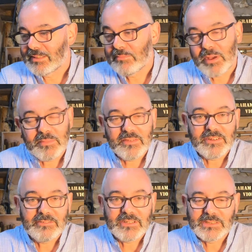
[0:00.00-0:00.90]
might be of
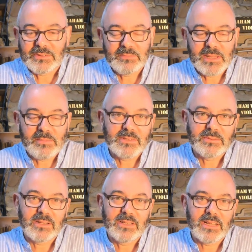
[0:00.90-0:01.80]
interest to other people as
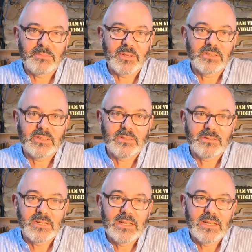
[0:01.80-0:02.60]
well, I'm going to